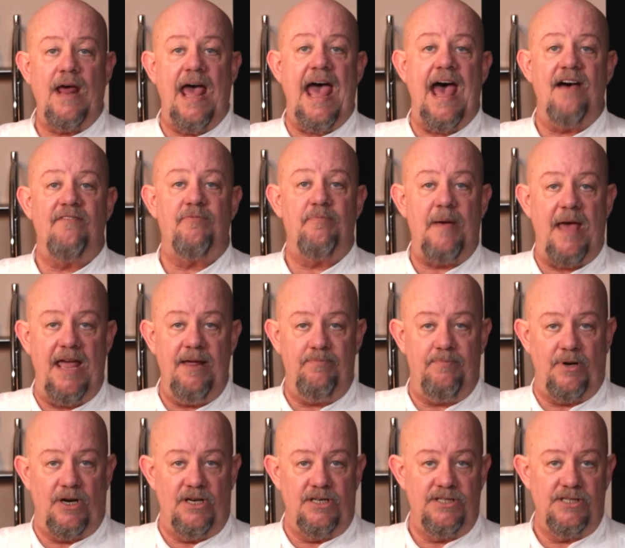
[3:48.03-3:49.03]
have
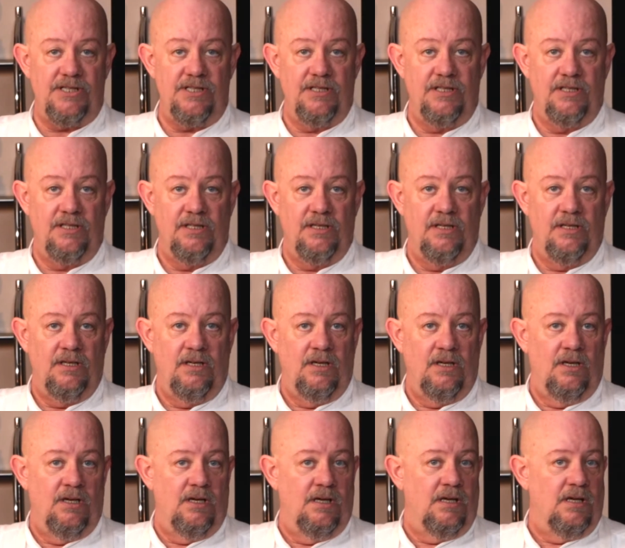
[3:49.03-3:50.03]
papers,
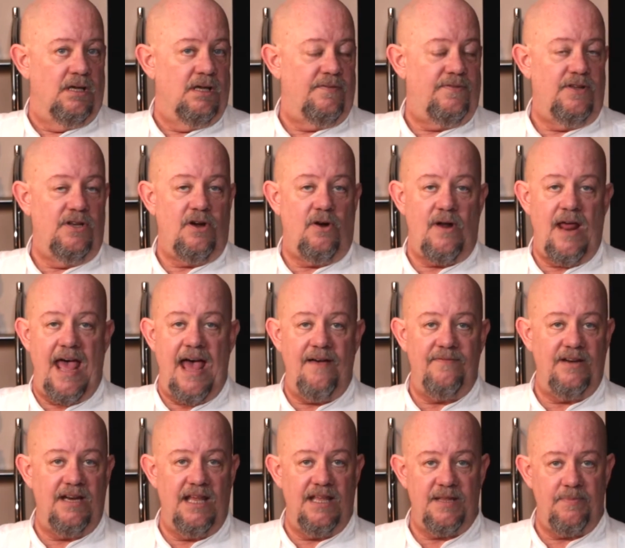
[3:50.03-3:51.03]
if you don't have
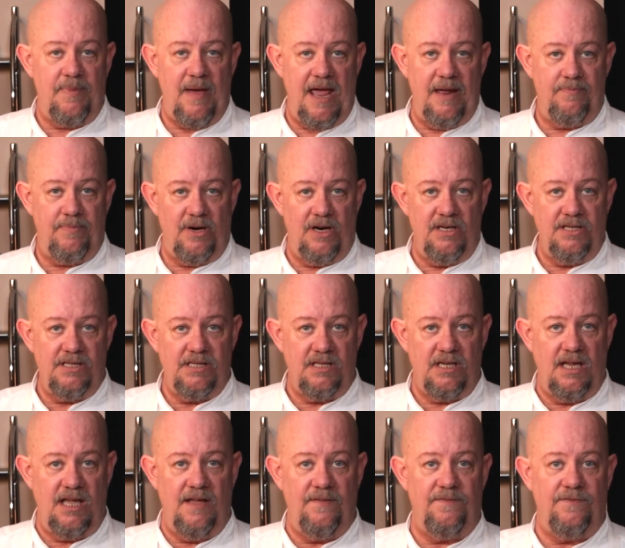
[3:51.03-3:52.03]
any of the papers,
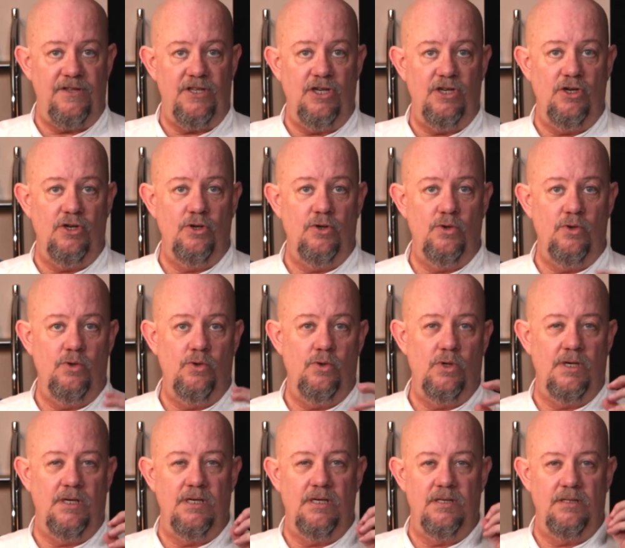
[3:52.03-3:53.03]
if
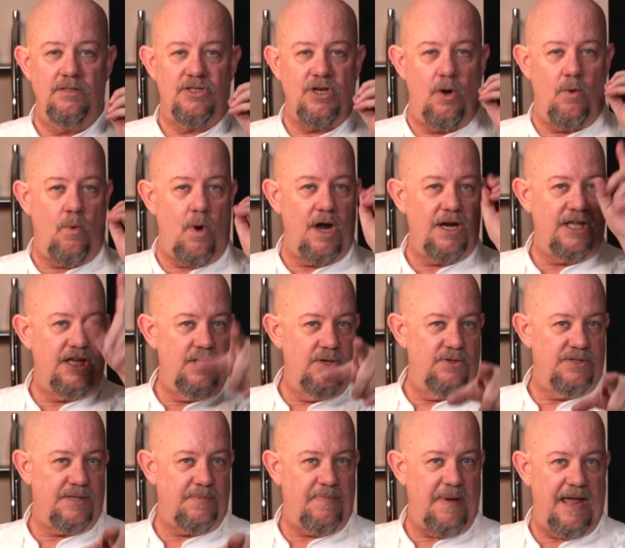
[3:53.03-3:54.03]
you don't want to
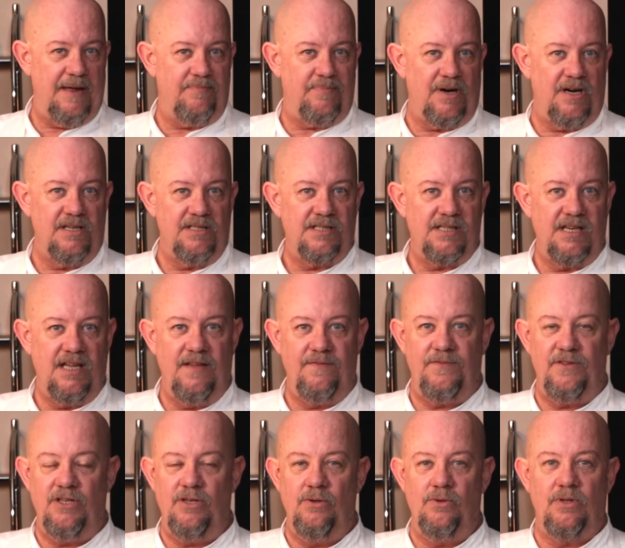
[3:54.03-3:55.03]
use the papers,
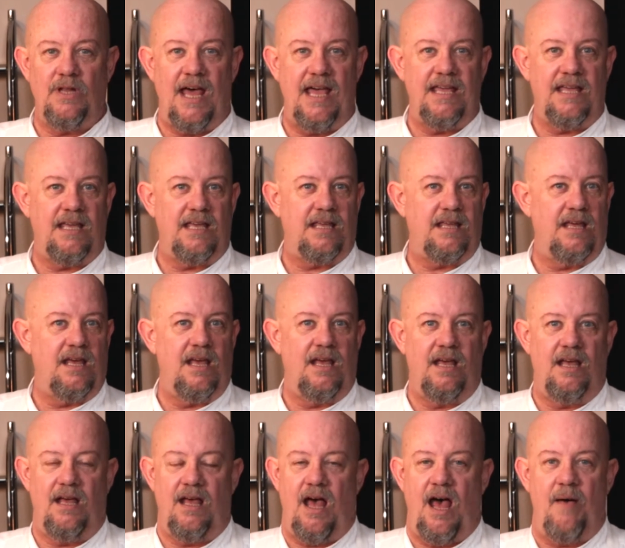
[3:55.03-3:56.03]
if you like
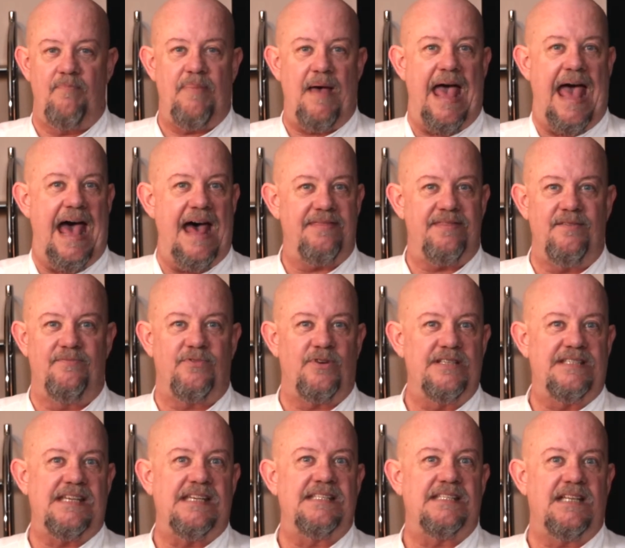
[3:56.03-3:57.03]
a path of
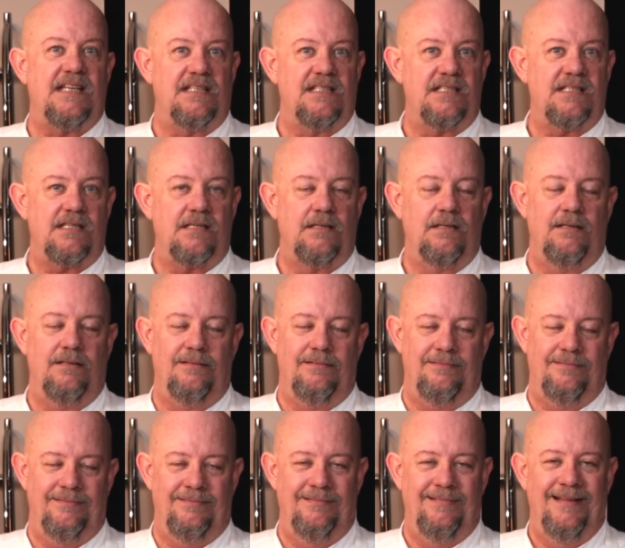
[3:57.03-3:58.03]
resistance,
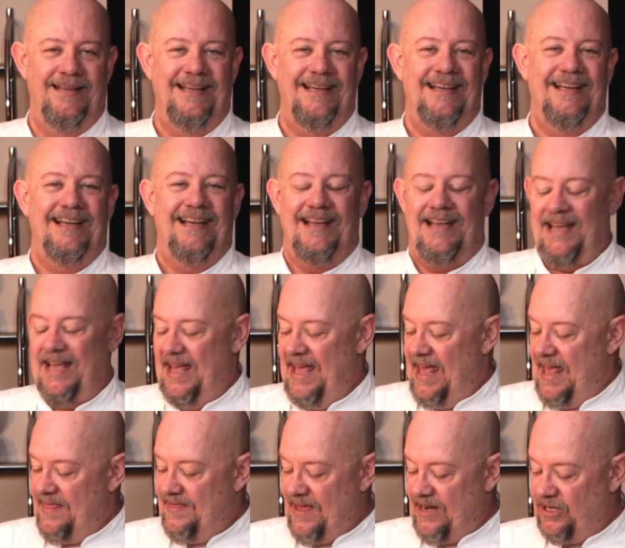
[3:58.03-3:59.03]

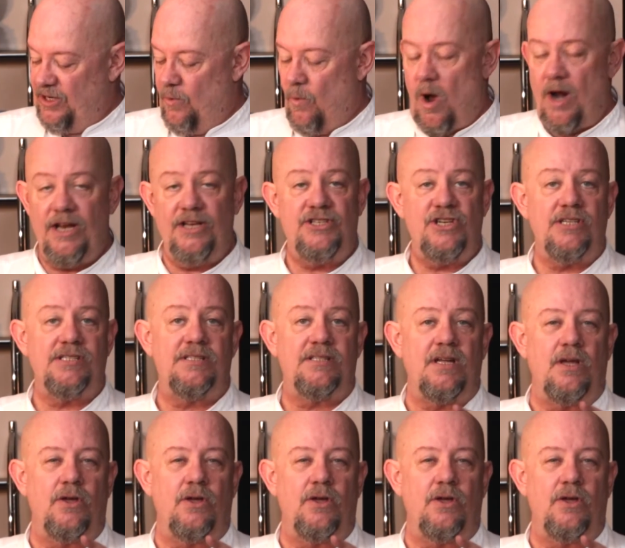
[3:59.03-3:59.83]
then you want to just